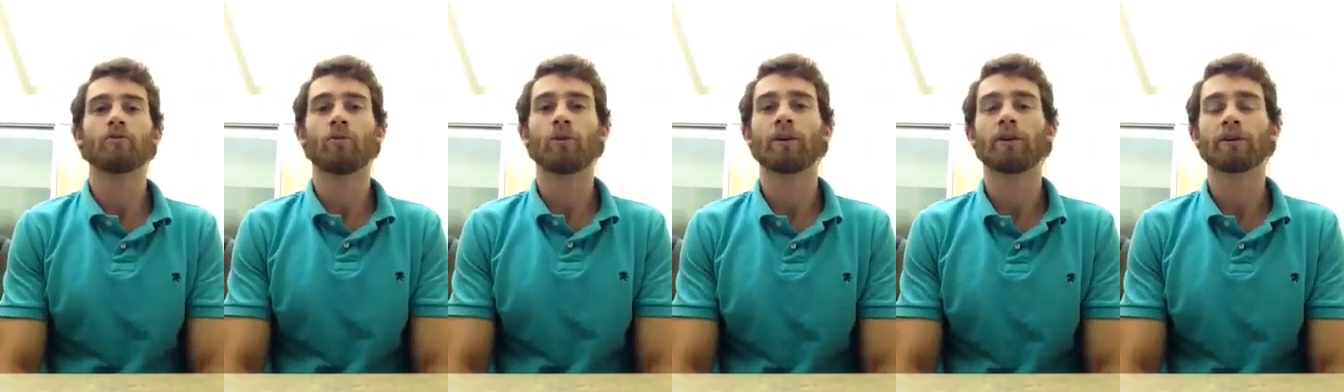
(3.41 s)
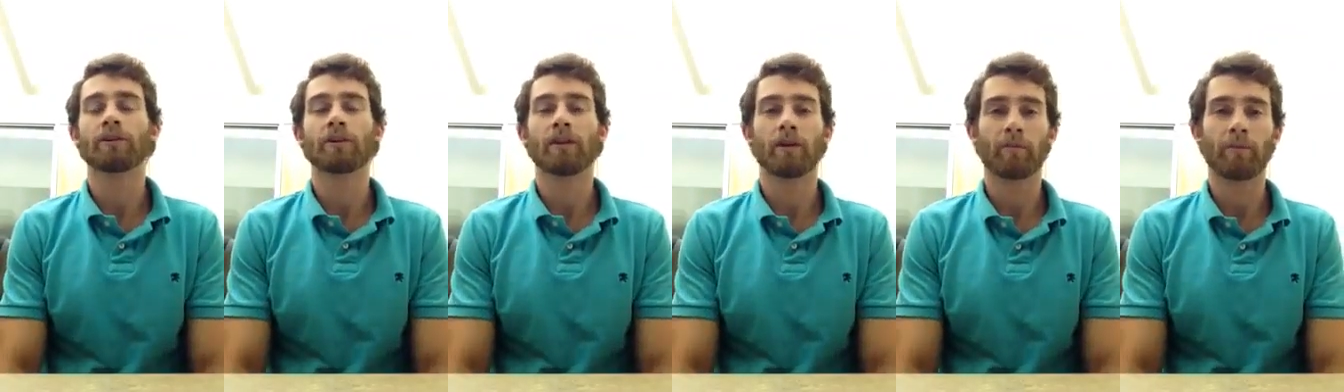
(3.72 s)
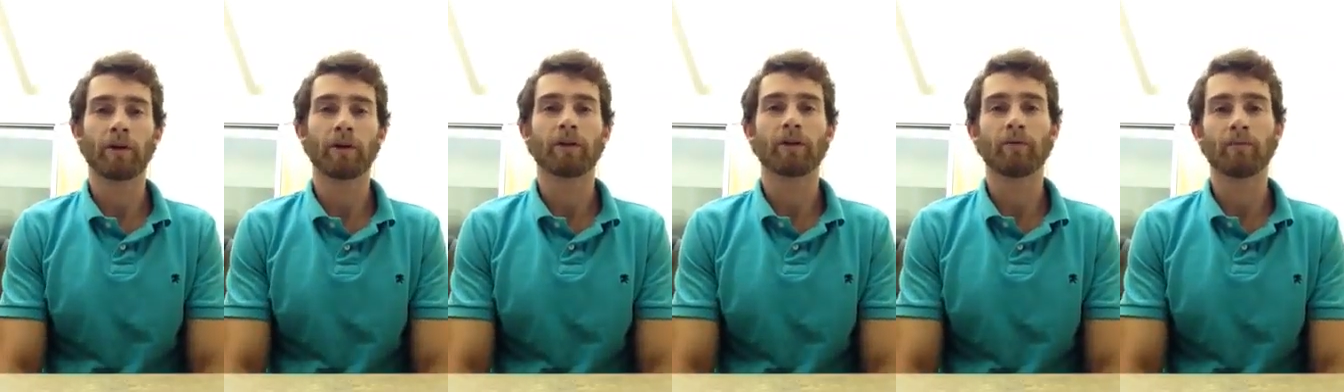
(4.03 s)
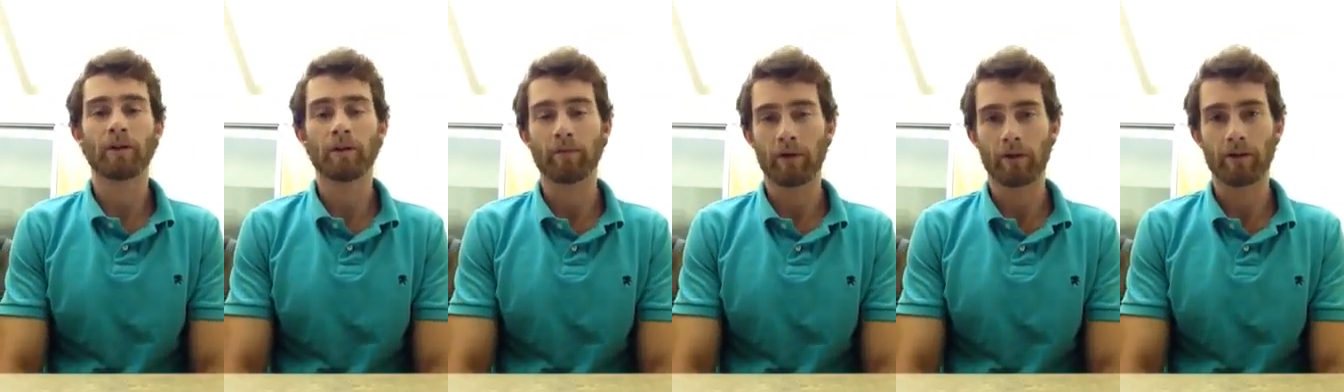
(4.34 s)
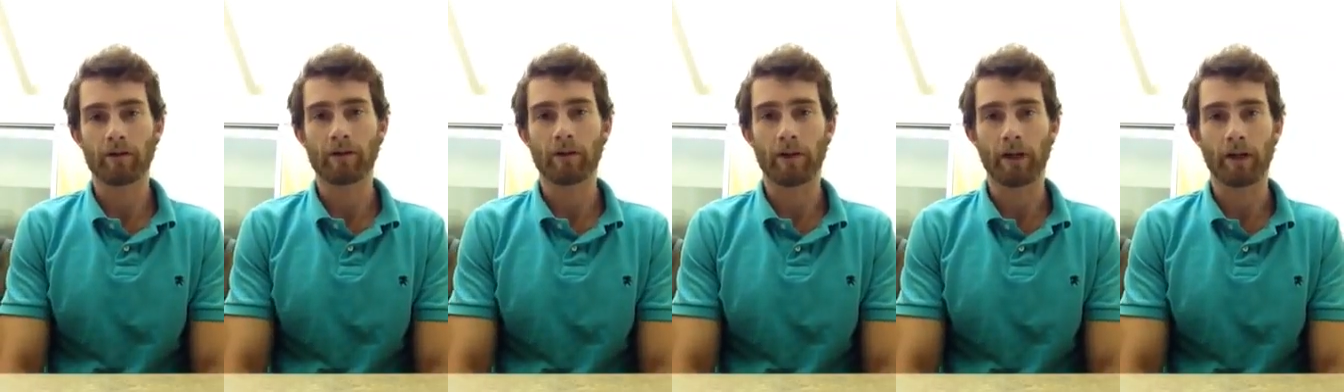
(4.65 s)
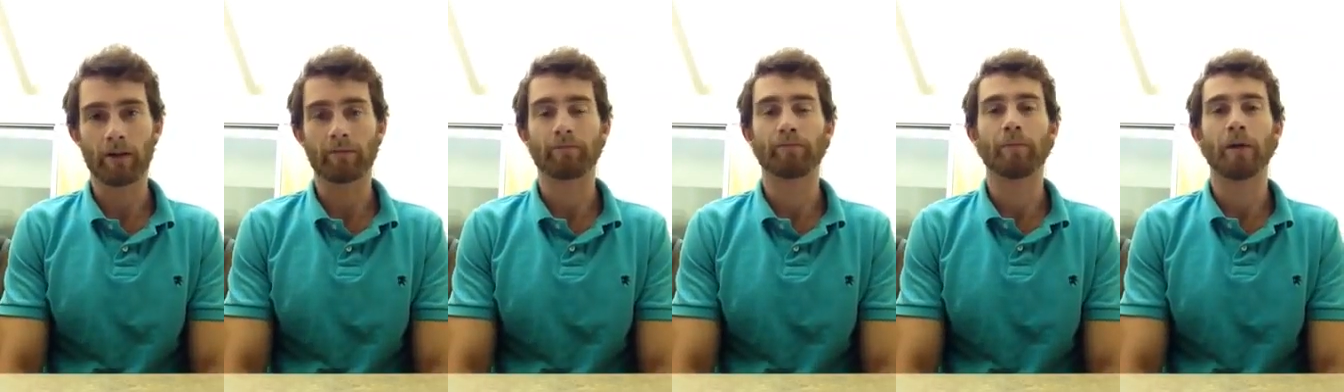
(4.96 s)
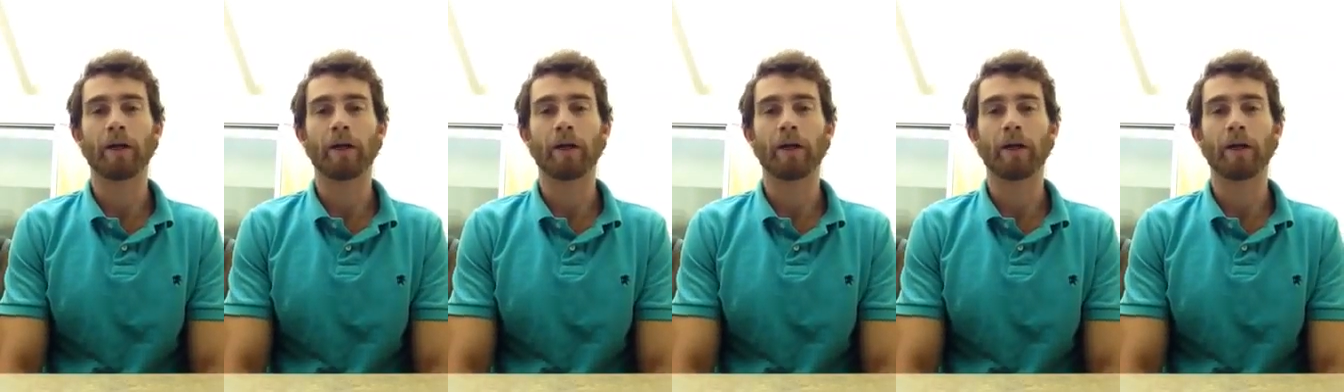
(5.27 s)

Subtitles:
was Let America Be America Again